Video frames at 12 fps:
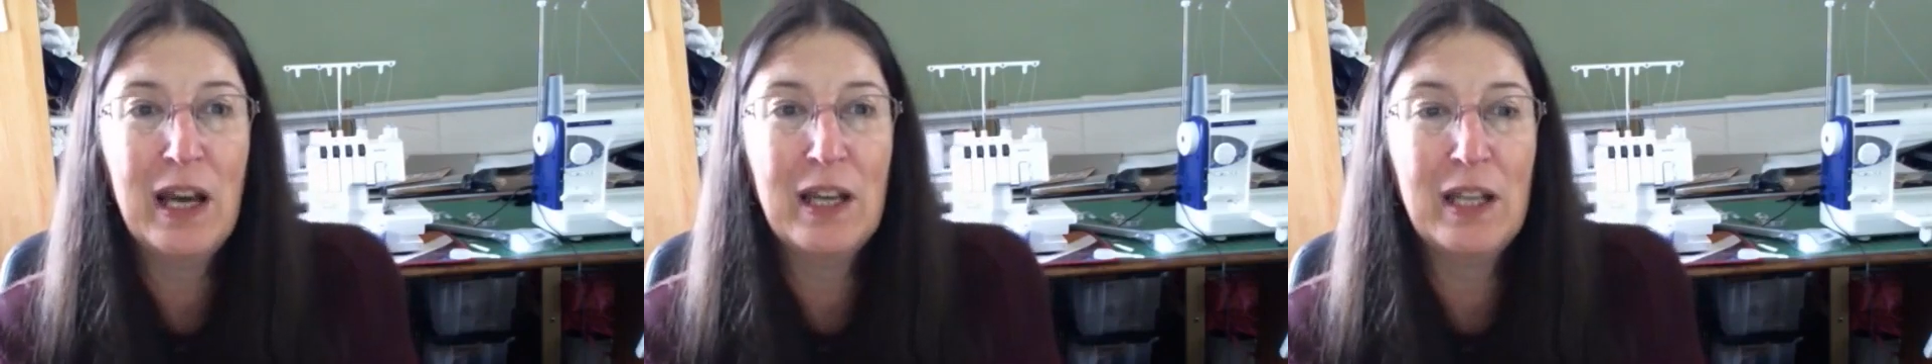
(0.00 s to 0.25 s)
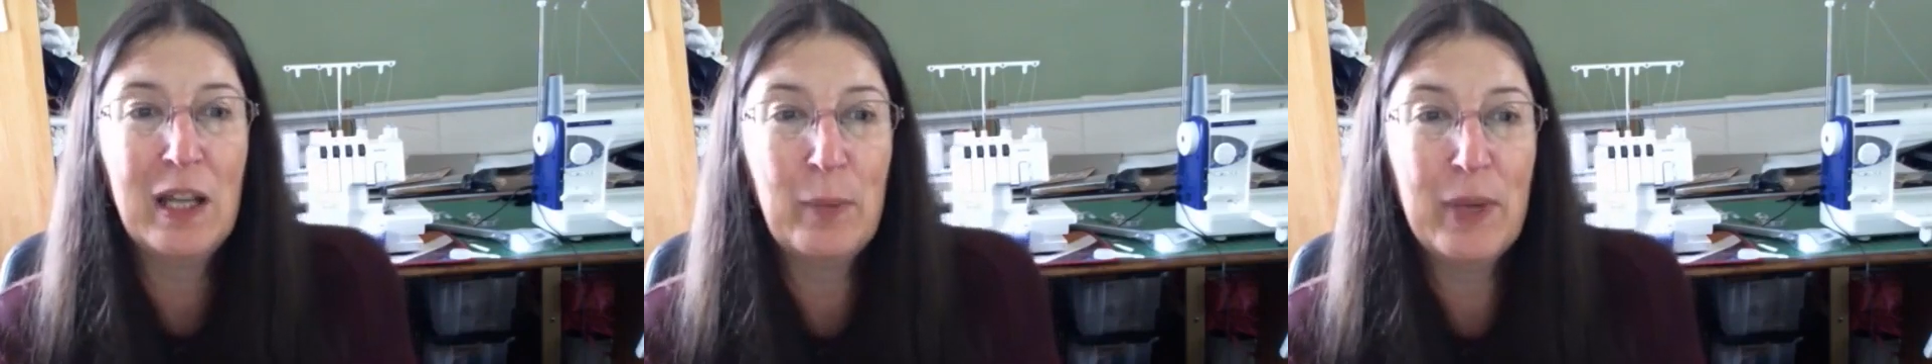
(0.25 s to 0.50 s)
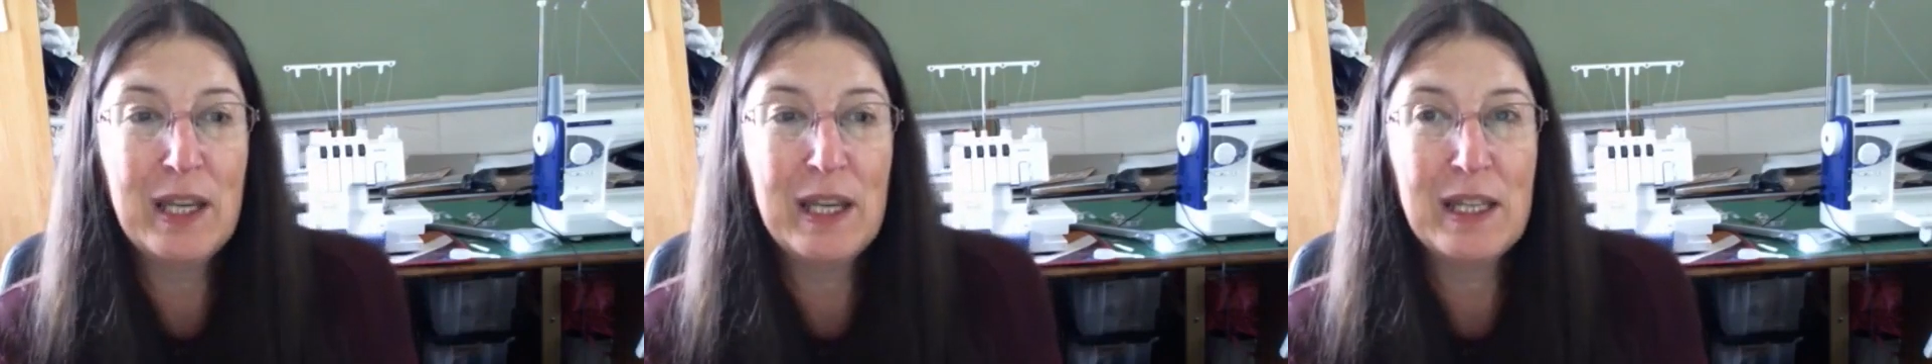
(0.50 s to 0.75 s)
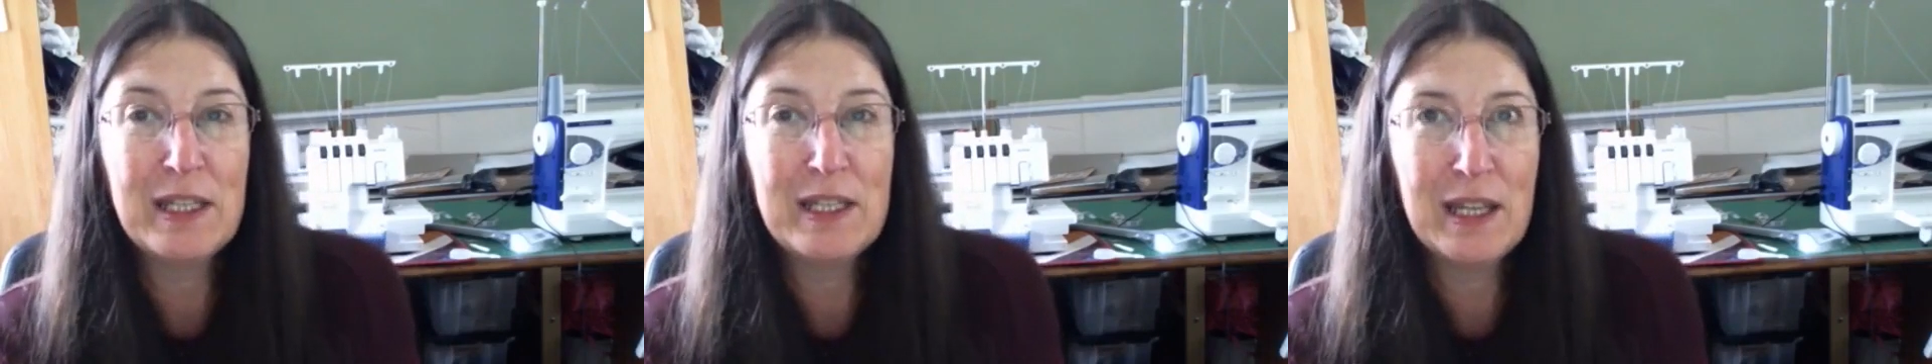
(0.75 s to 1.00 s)
and I'll make
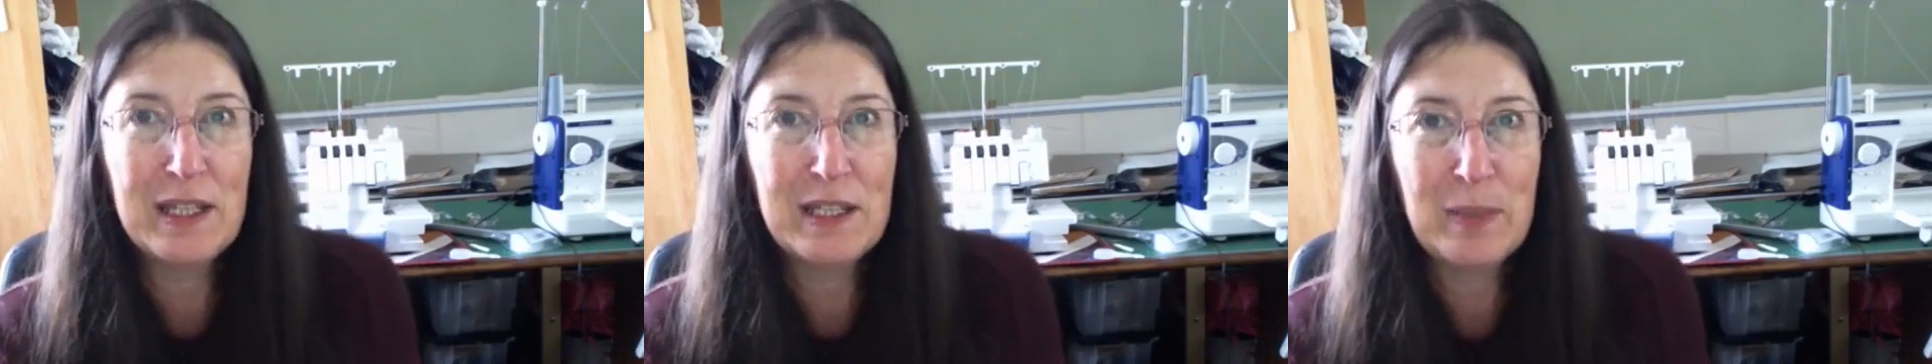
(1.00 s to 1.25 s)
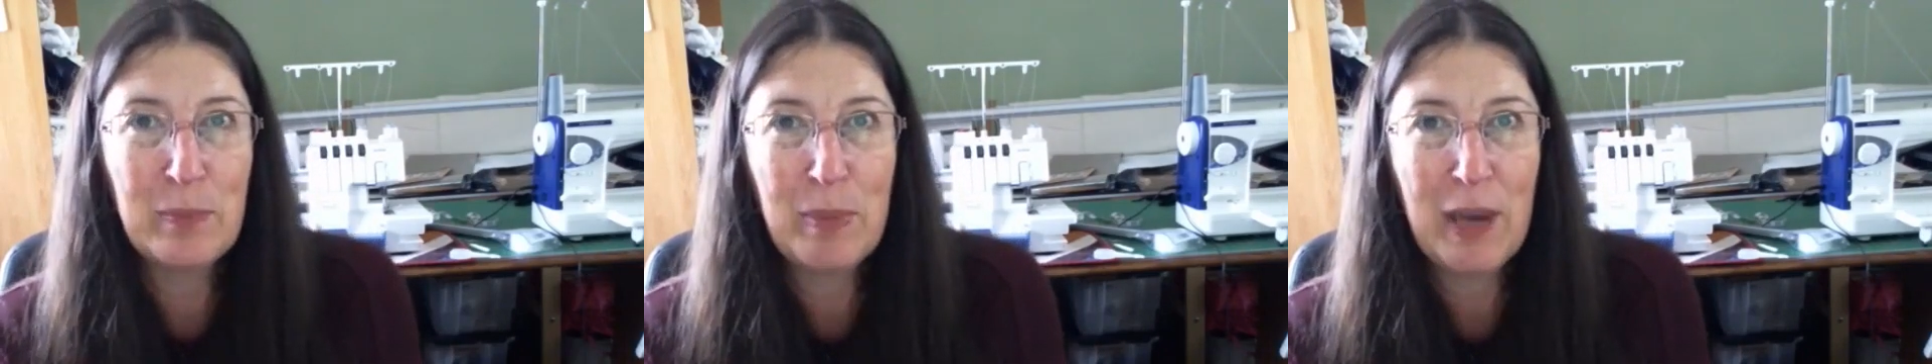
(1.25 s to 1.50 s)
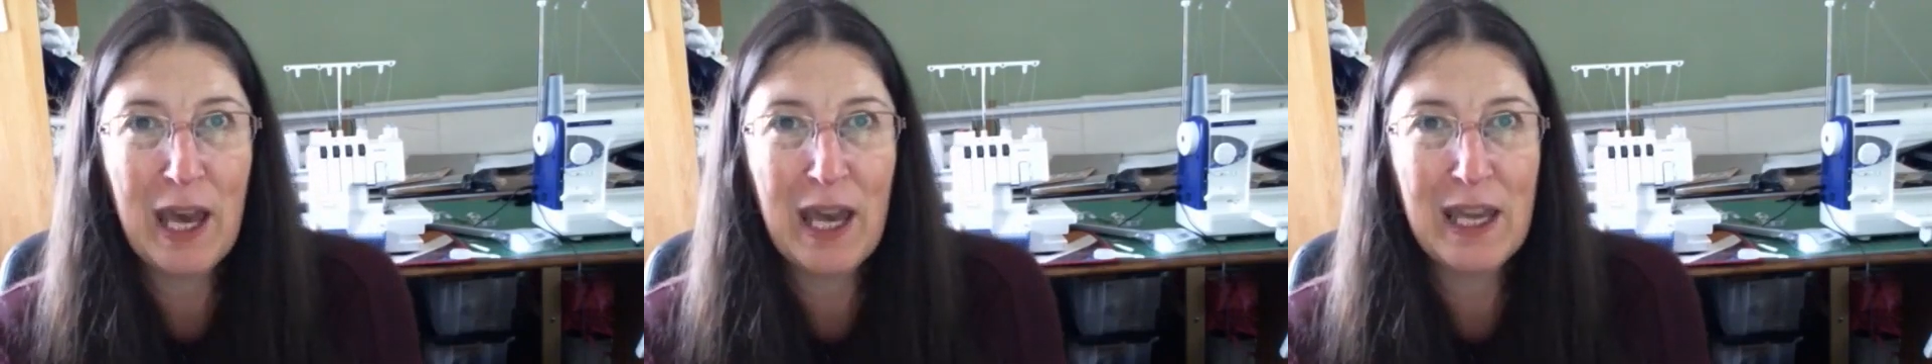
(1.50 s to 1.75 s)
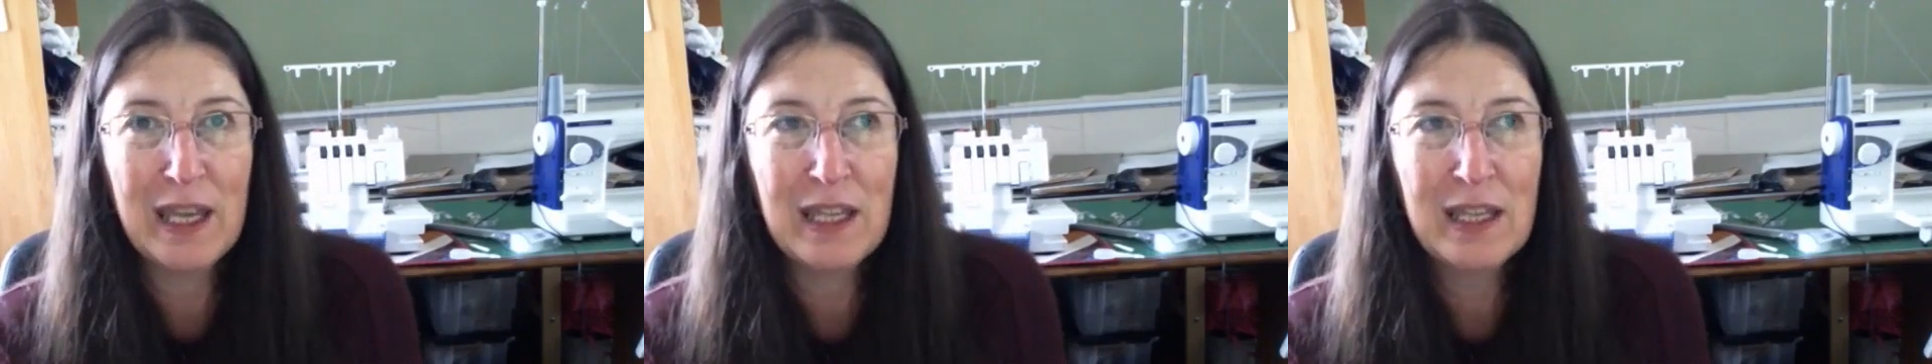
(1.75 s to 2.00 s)
it and send it
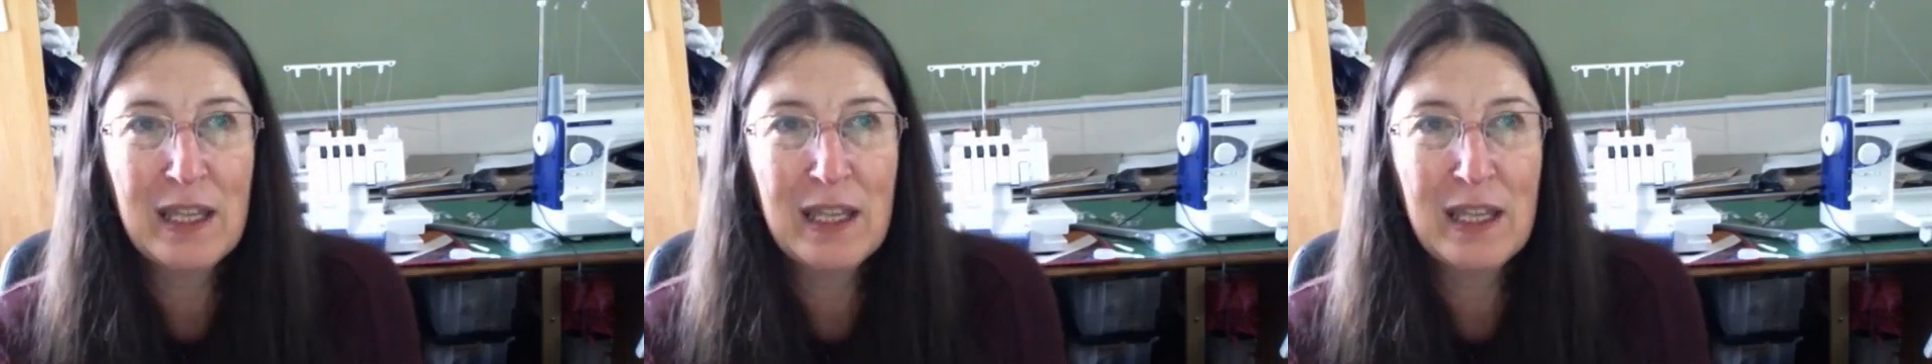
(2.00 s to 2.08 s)
back.